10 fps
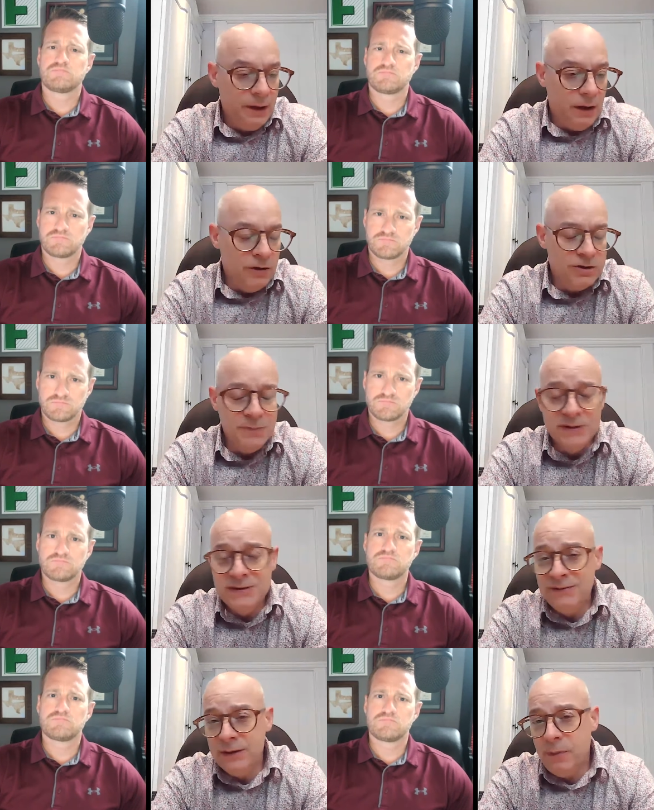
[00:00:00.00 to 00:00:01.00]
Speaker 1: on a
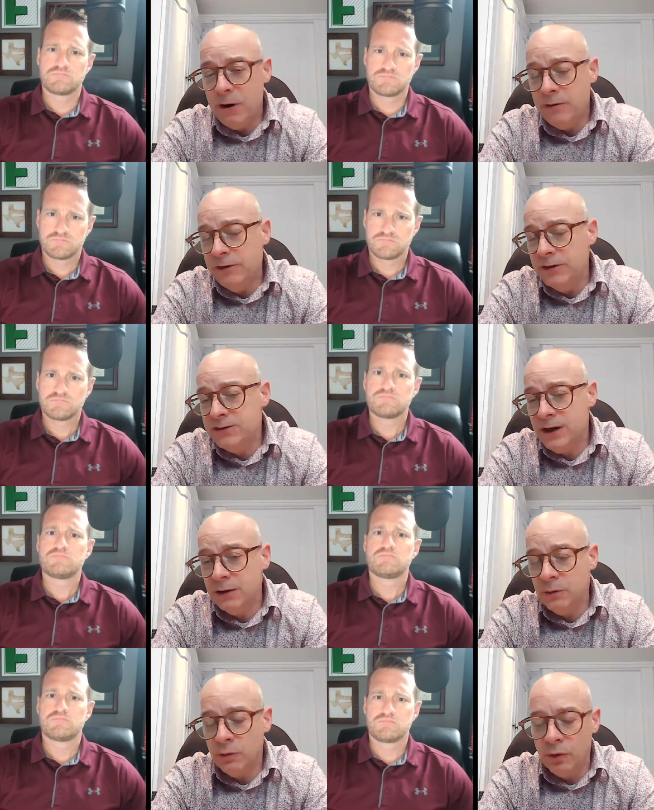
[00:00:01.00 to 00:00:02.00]
specific part of the design.
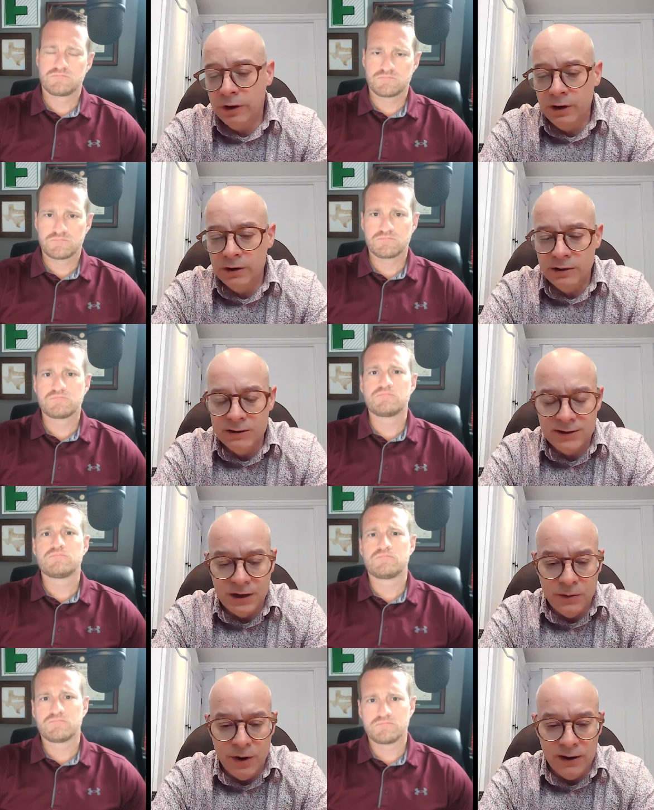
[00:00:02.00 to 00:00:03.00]
We're working on a
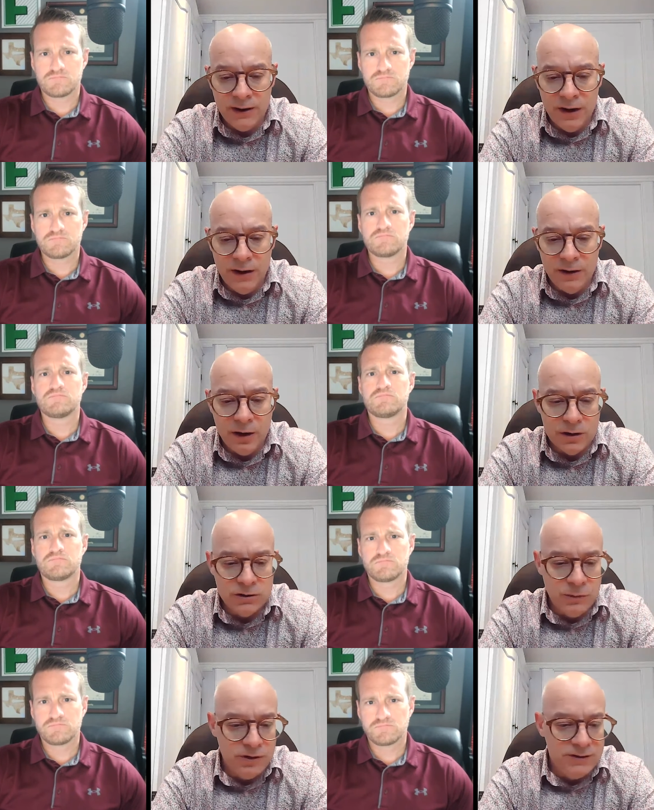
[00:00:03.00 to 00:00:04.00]
design right now, and the
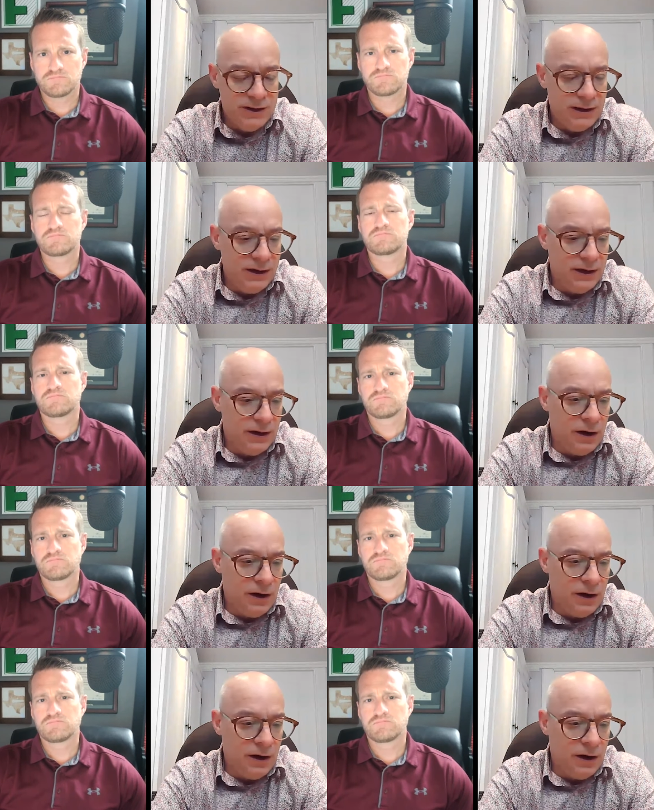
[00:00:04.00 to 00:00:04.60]
customer is taking care of